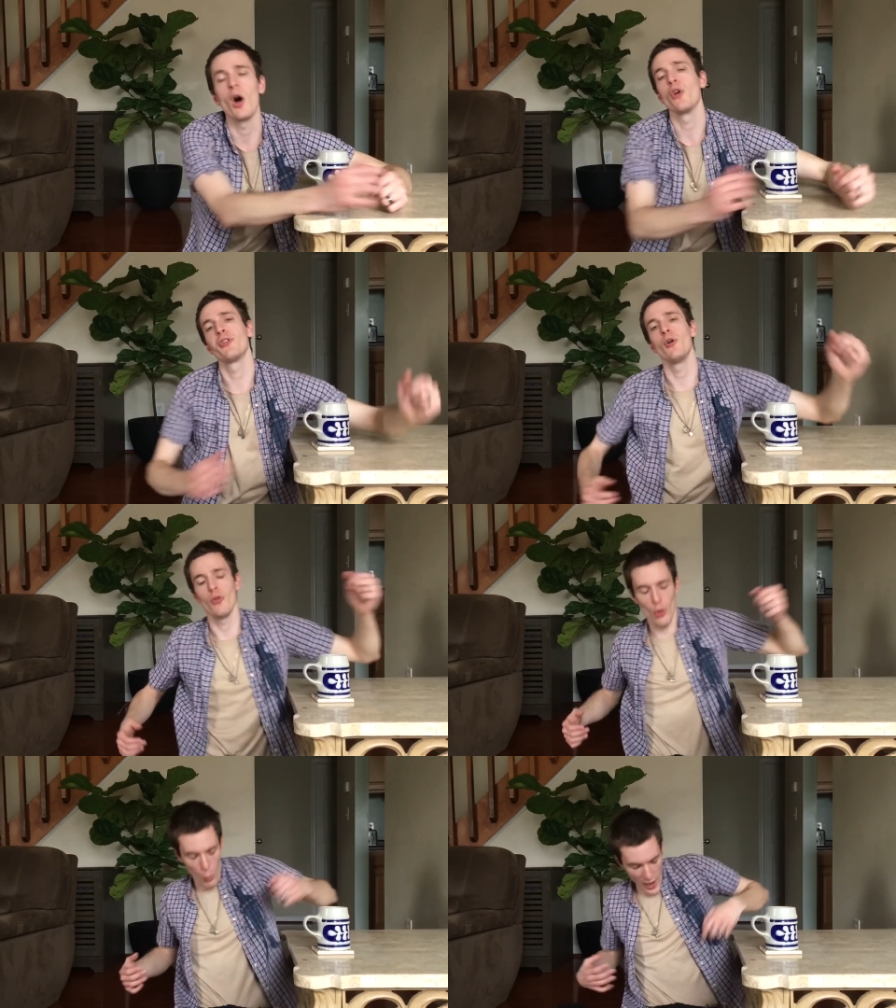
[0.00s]
And also
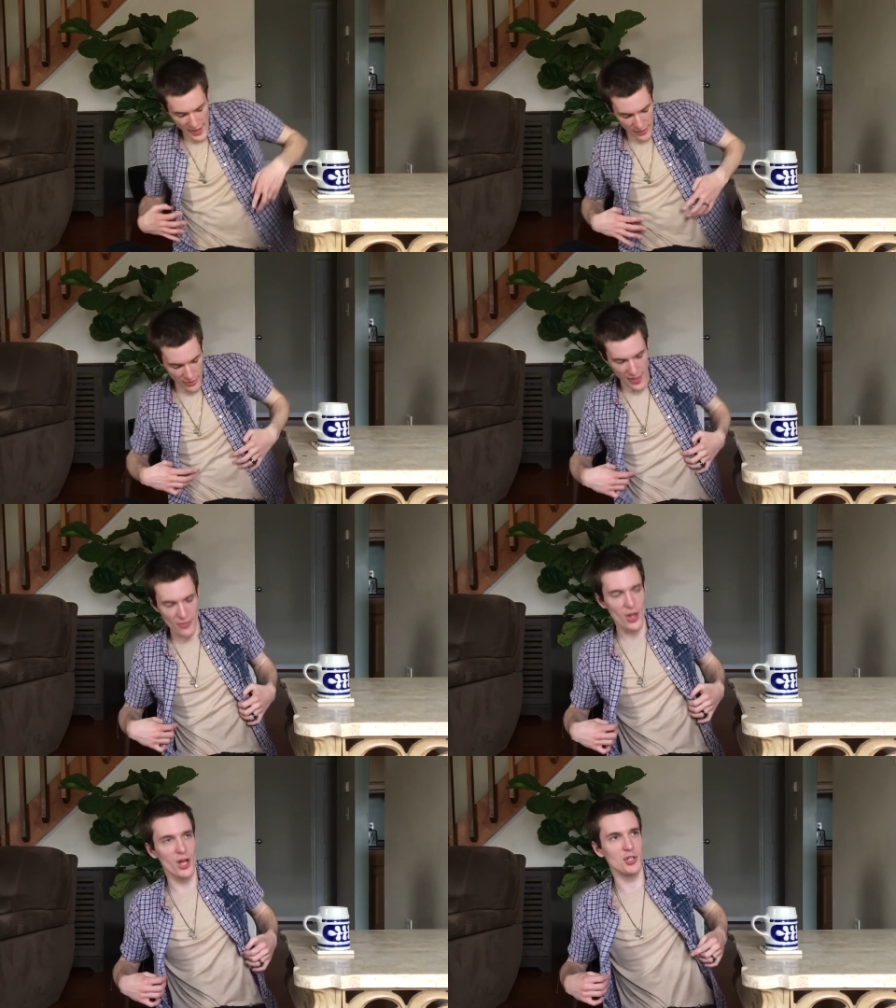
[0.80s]
the way
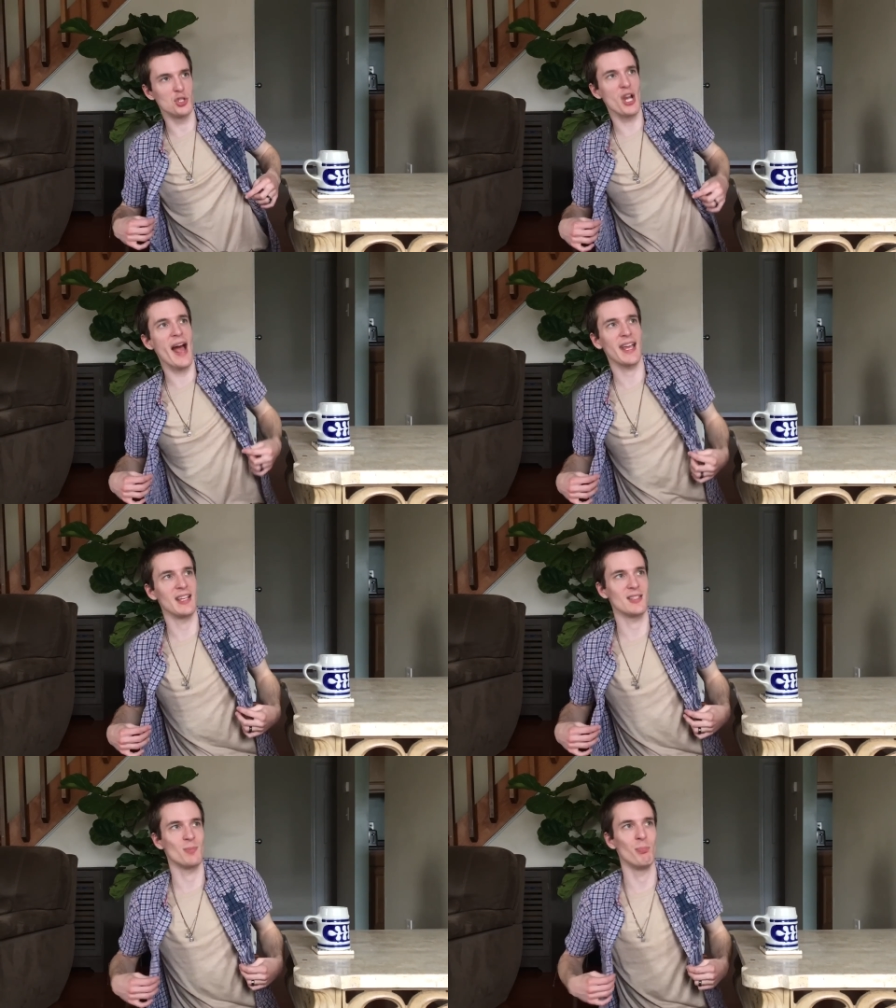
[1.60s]
that the
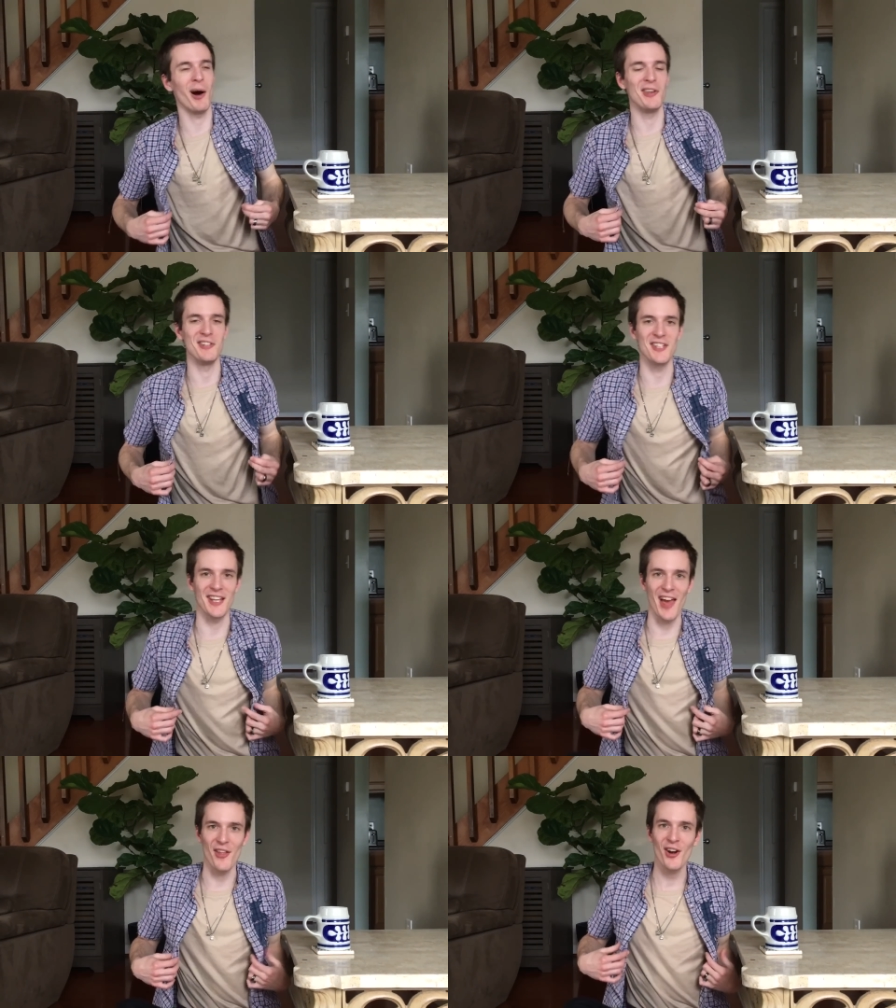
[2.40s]
jackets button
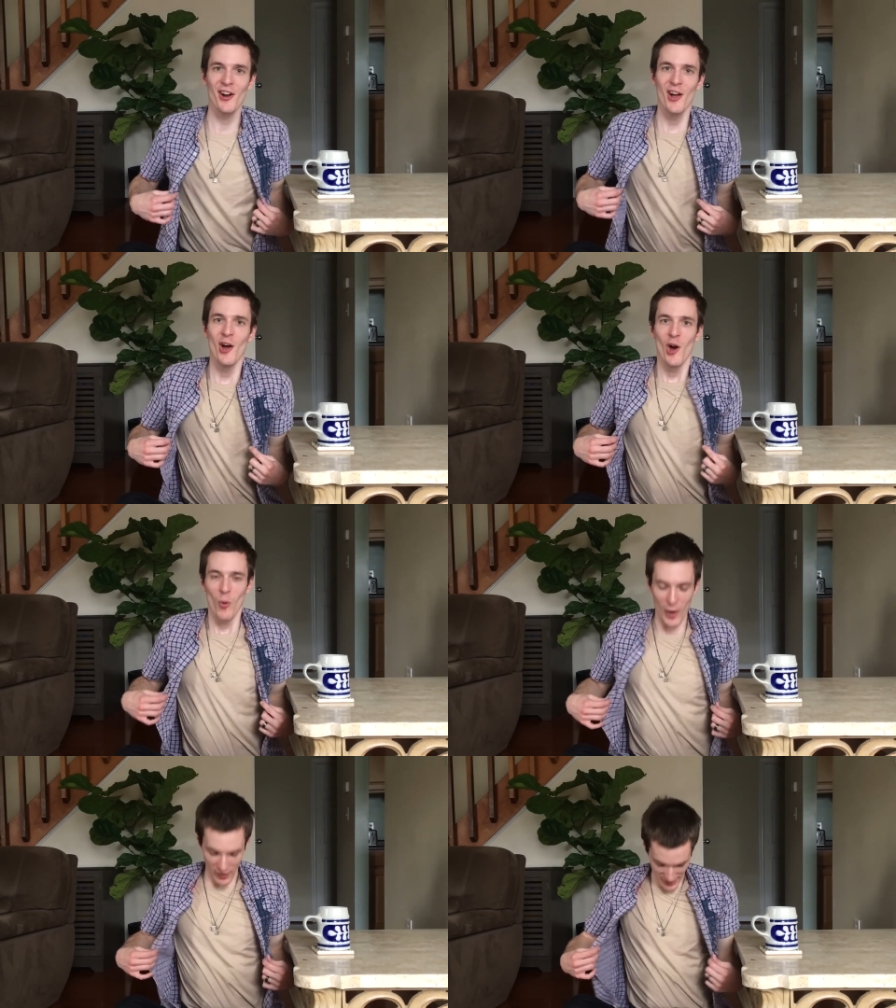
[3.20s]
together,
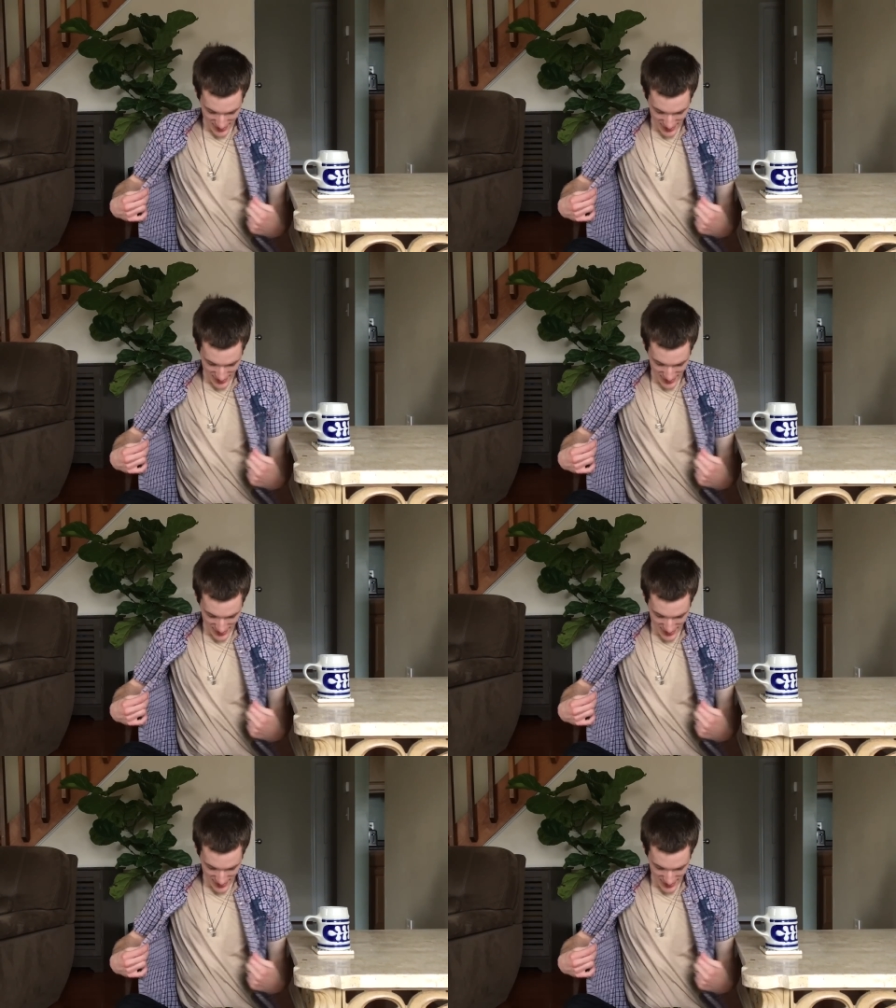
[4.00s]
where